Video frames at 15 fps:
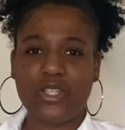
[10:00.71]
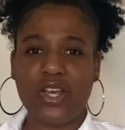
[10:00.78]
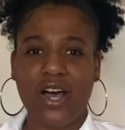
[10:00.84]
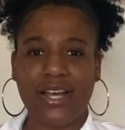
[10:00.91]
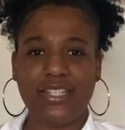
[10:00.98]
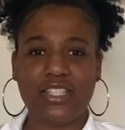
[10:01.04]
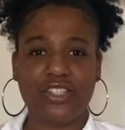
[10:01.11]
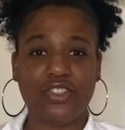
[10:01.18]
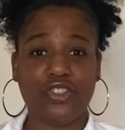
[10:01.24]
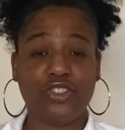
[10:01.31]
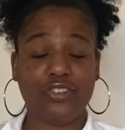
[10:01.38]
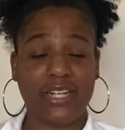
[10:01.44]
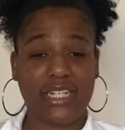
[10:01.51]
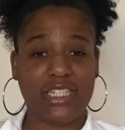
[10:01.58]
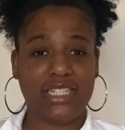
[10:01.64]

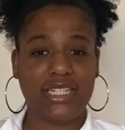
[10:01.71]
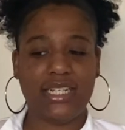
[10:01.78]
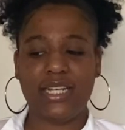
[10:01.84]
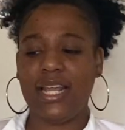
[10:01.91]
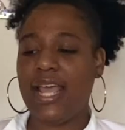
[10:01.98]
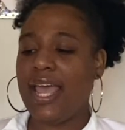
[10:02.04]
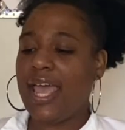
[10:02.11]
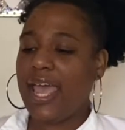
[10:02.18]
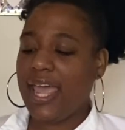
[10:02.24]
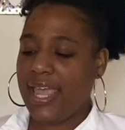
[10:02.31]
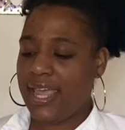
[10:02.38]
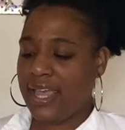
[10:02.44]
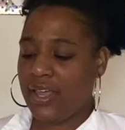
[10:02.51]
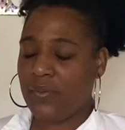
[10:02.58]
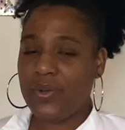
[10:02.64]
concentration.
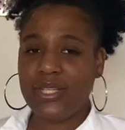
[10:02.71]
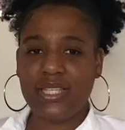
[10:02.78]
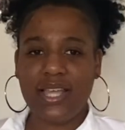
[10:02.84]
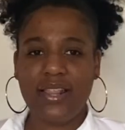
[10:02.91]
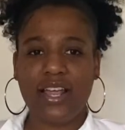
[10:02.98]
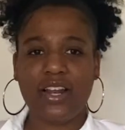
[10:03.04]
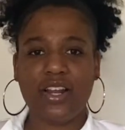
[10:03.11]
And we said that